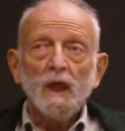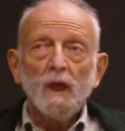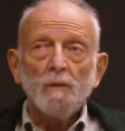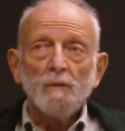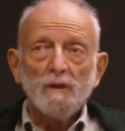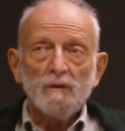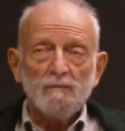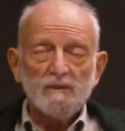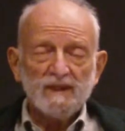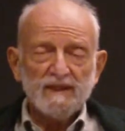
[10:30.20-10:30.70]

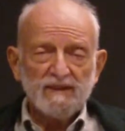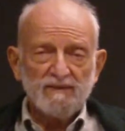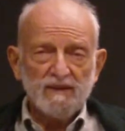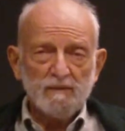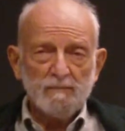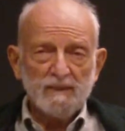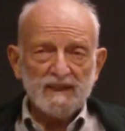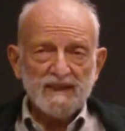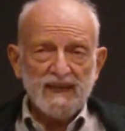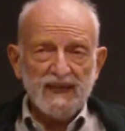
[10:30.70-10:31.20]
there have
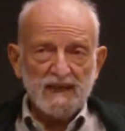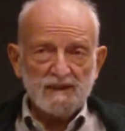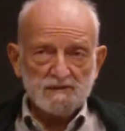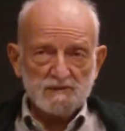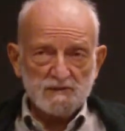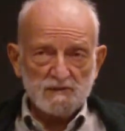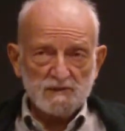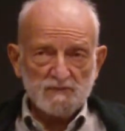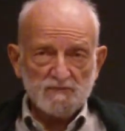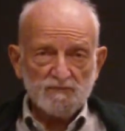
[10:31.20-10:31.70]
been
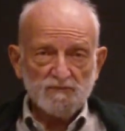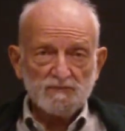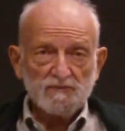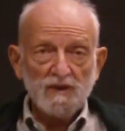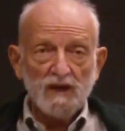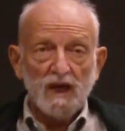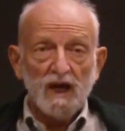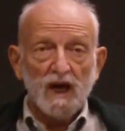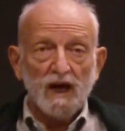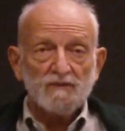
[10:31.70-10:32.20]
cases
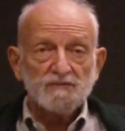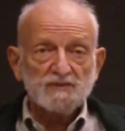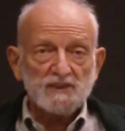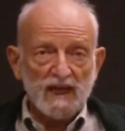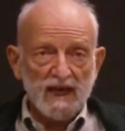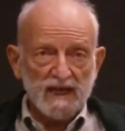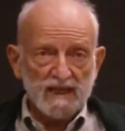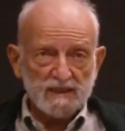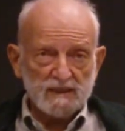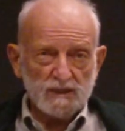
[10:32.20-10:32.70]
of
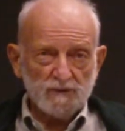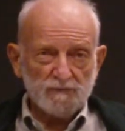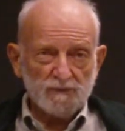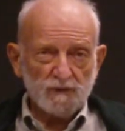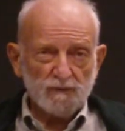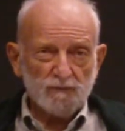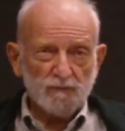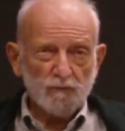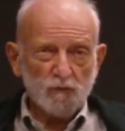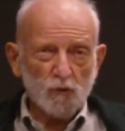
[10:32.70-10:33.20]
scientific
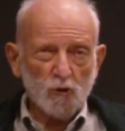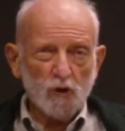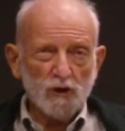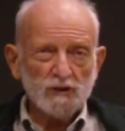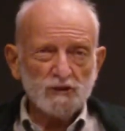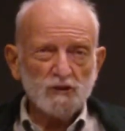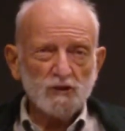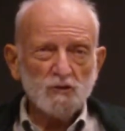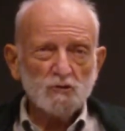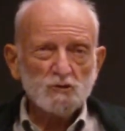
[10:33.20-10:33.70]
fraud,
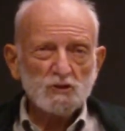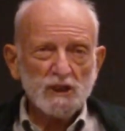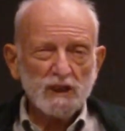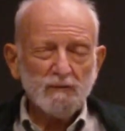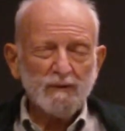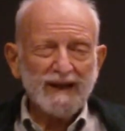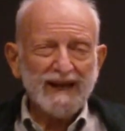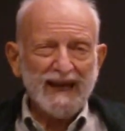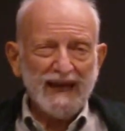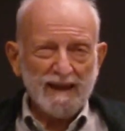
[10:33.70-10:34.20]
and usually
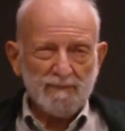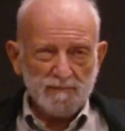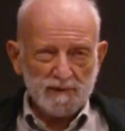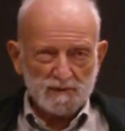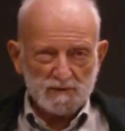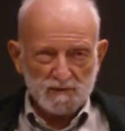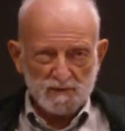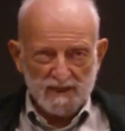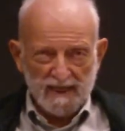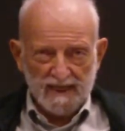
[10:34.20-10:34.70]
what
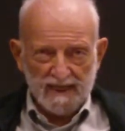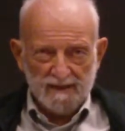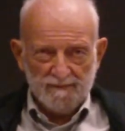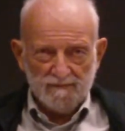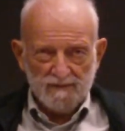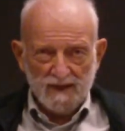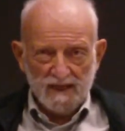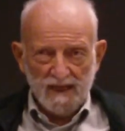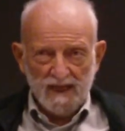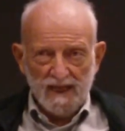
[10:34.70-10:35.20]
happens there
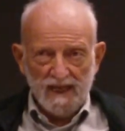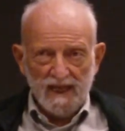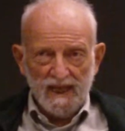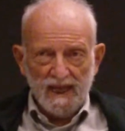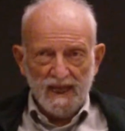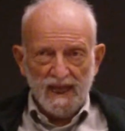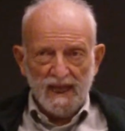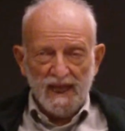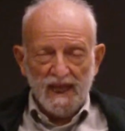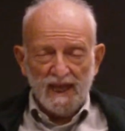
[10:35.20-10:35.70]

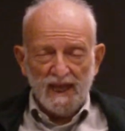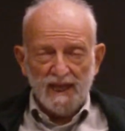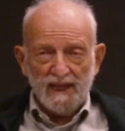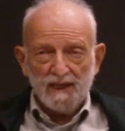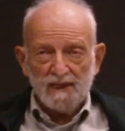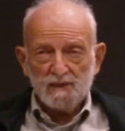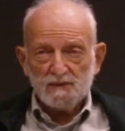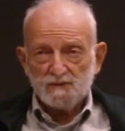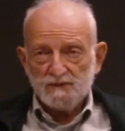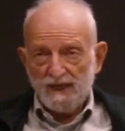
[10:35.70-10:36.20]

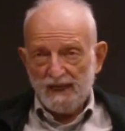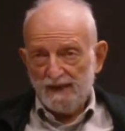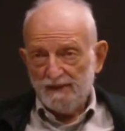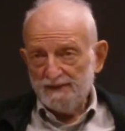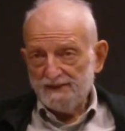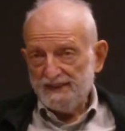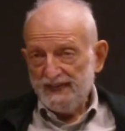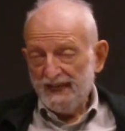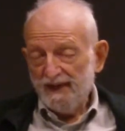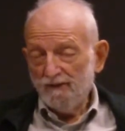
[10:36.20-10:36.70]
is
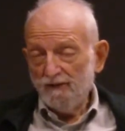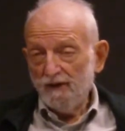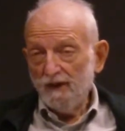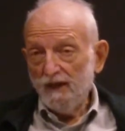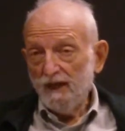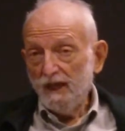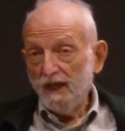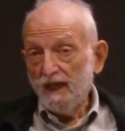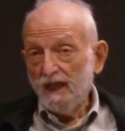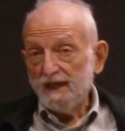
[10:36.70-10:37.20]
that
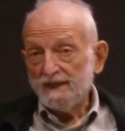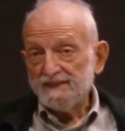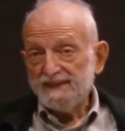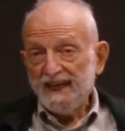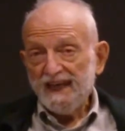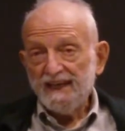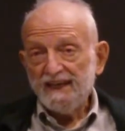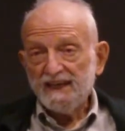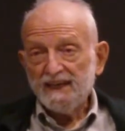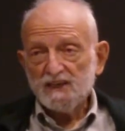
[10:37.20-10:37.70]

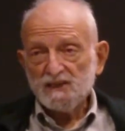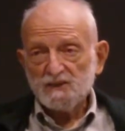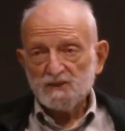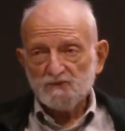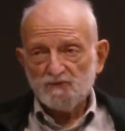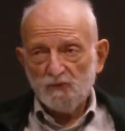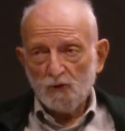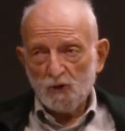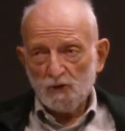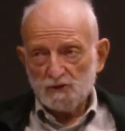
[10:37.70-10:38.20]
data is
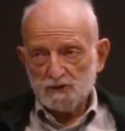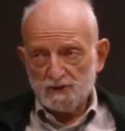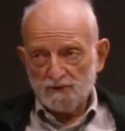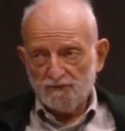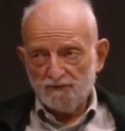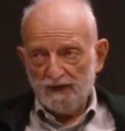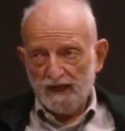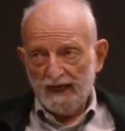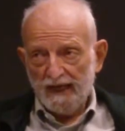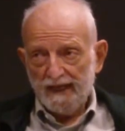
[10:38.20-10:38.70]

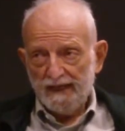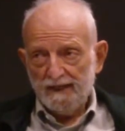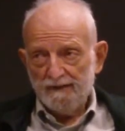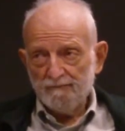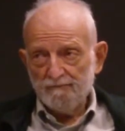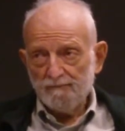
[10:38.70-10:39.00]
falsified,